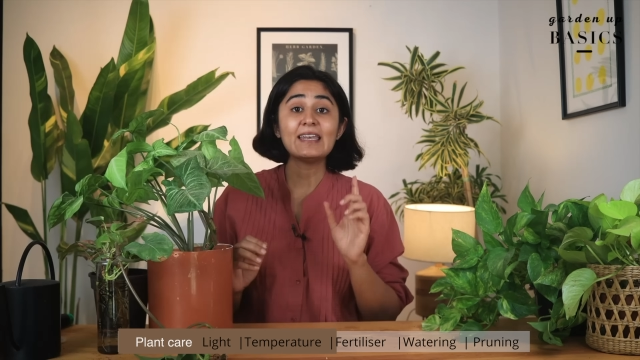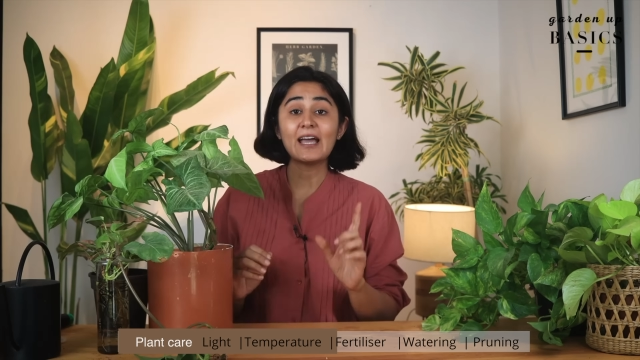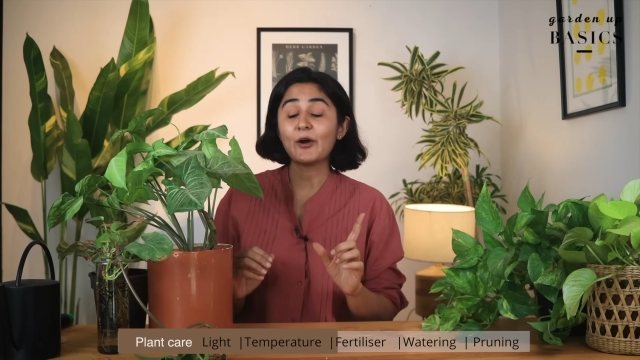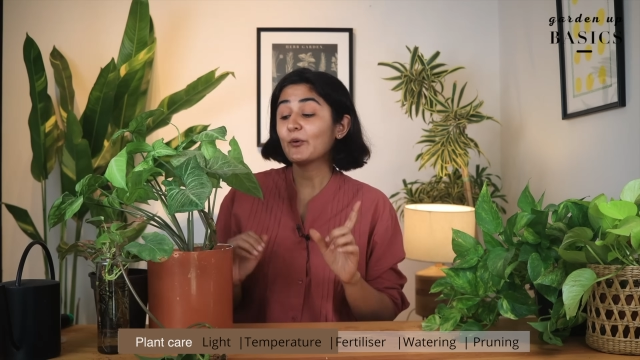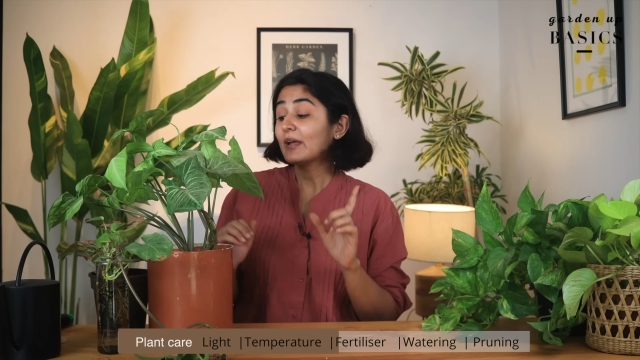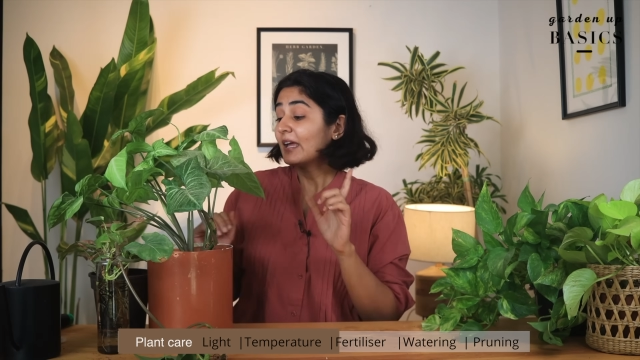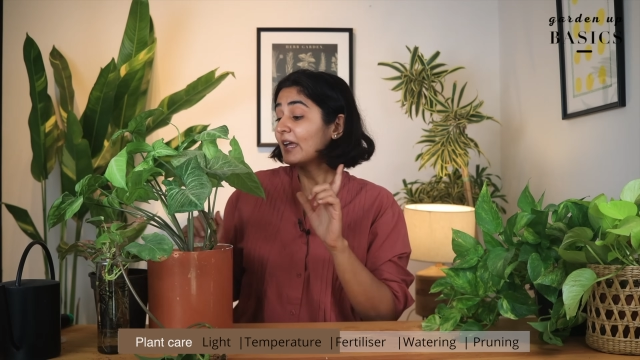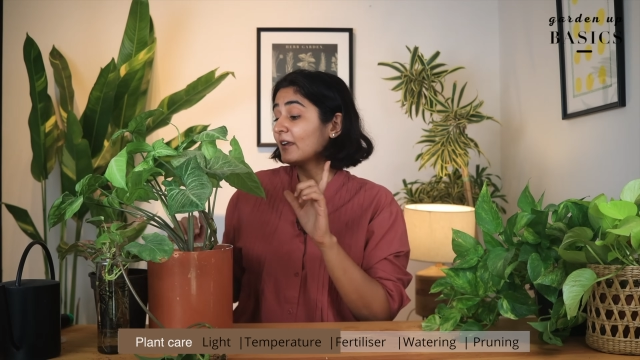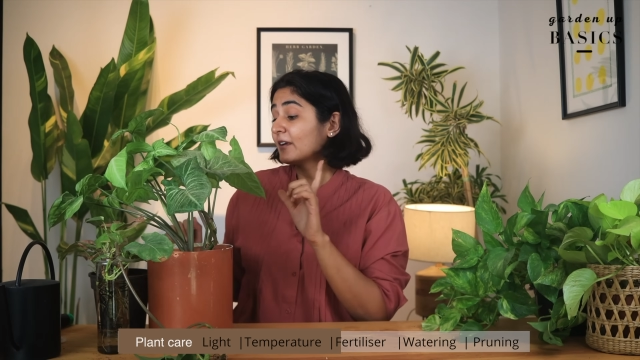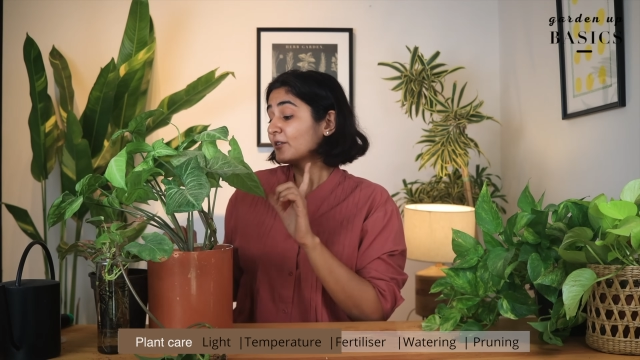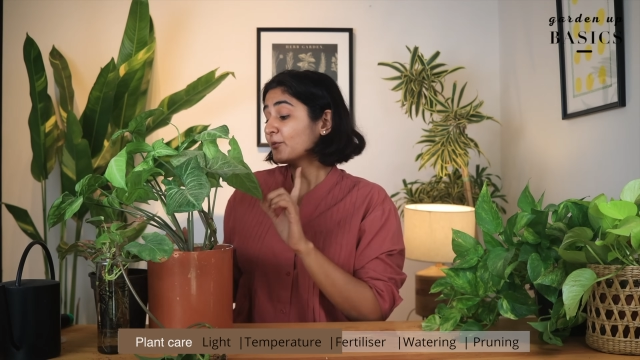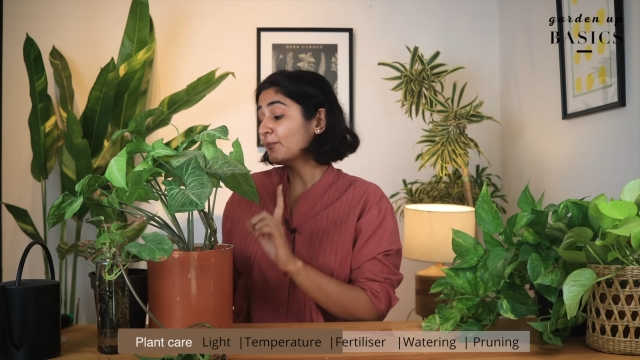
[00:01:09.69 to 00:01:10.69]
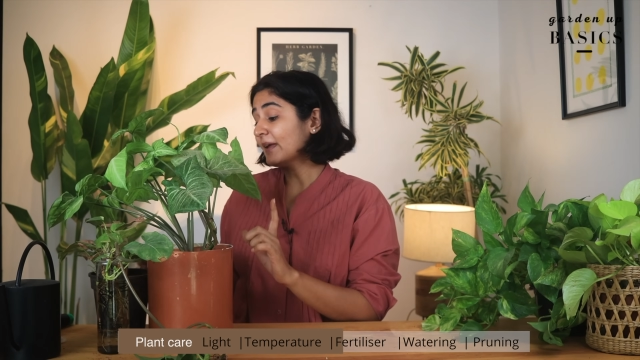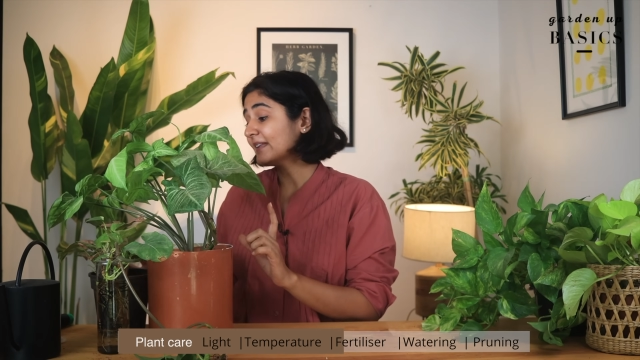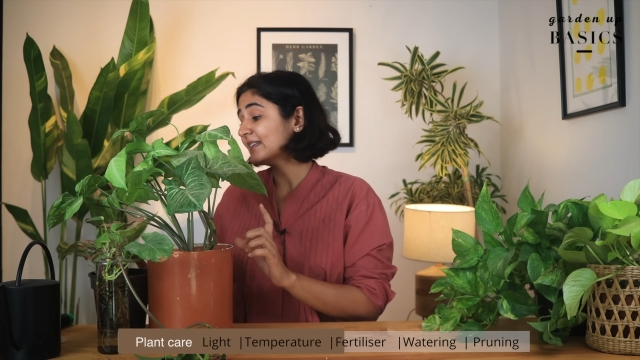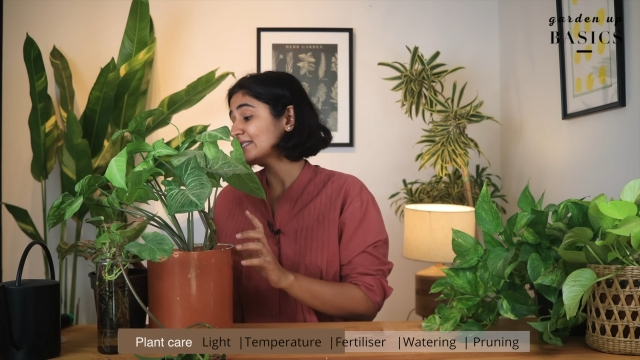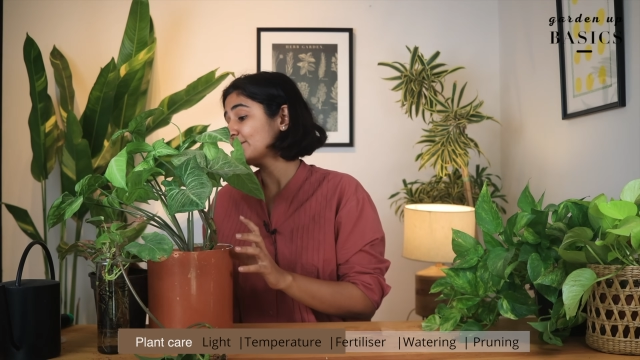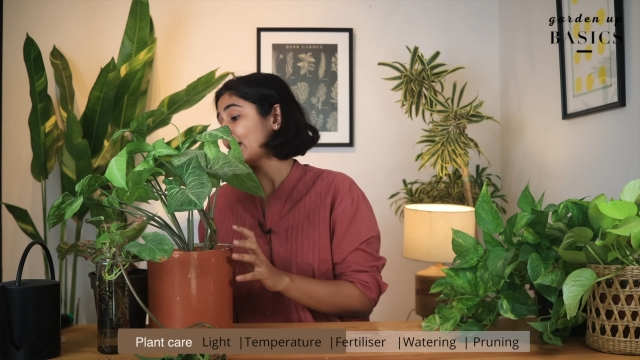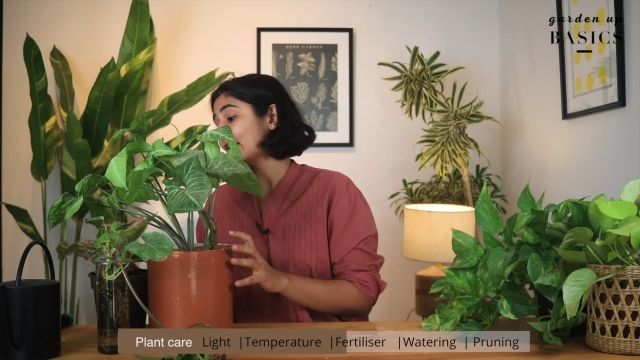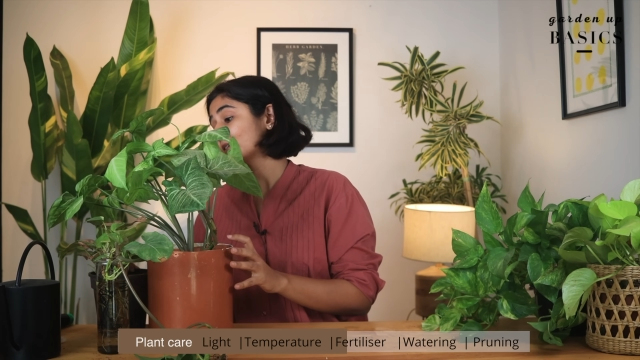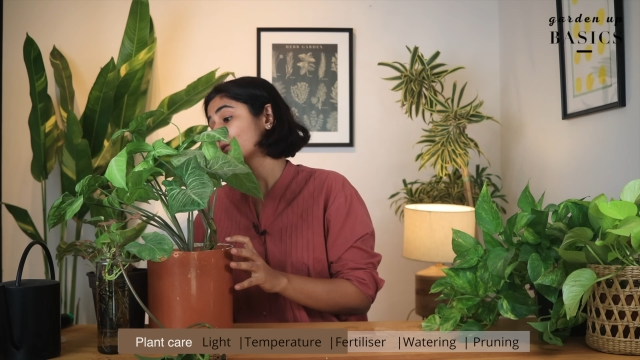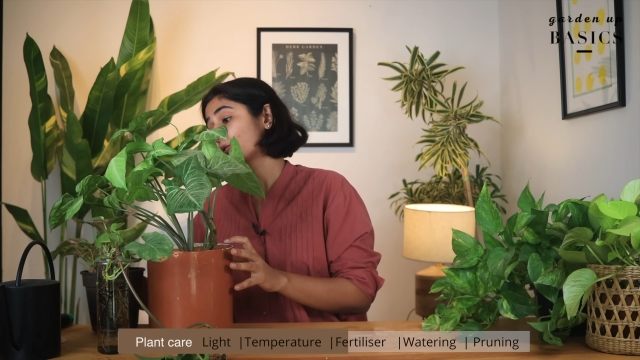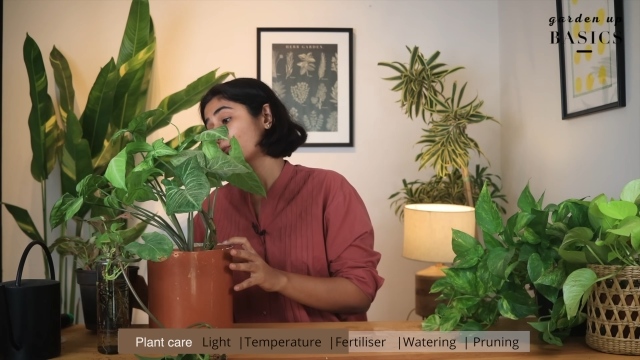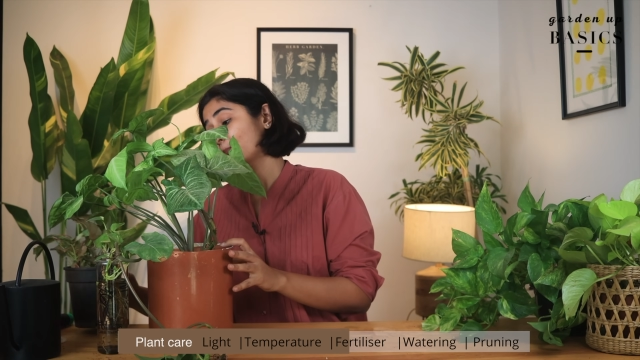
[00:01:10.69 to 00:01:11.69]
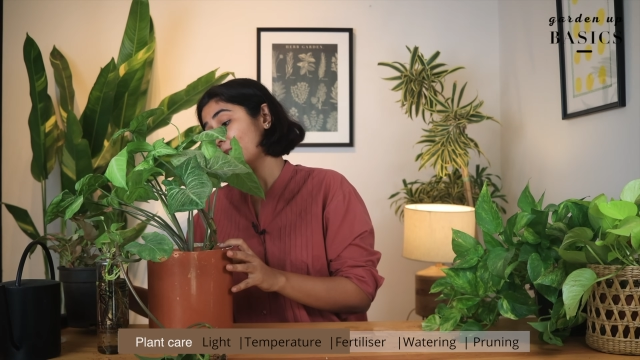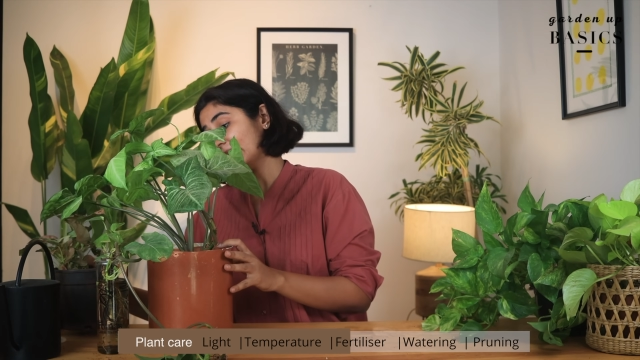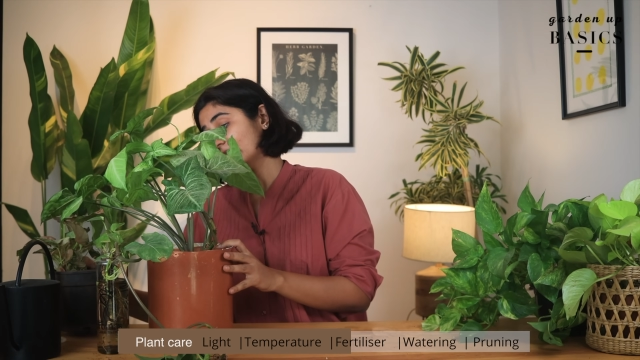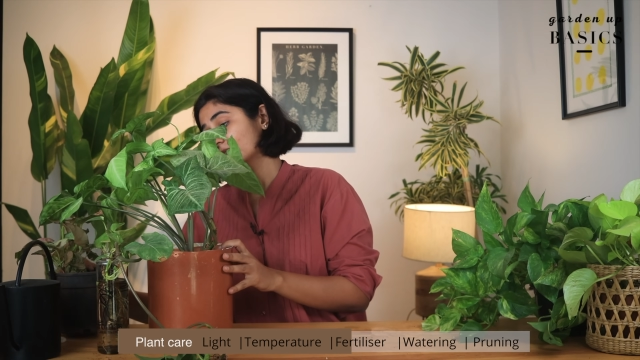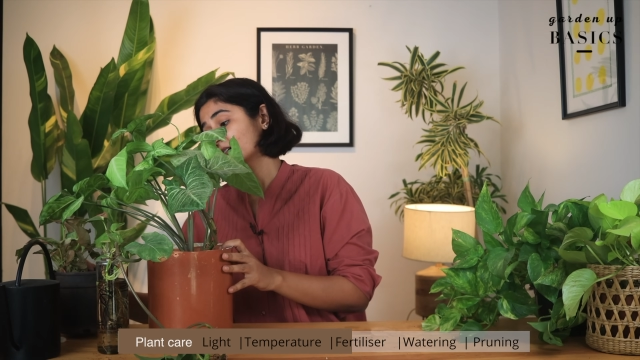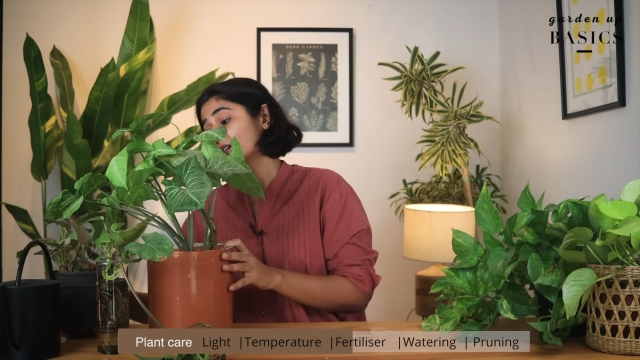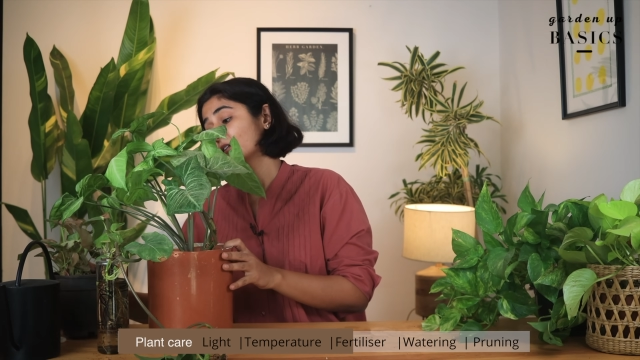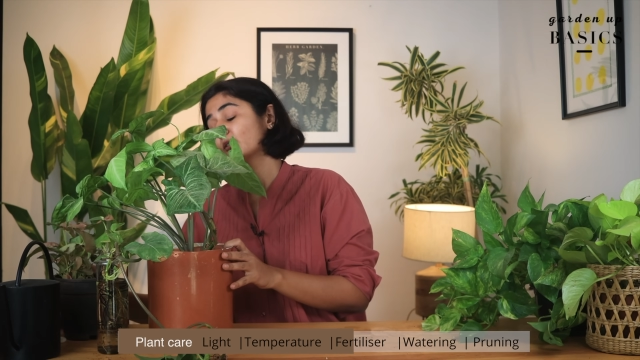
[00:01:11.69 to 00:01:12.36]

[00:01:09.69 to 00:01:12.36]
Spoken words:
Now, to make this plant grow better,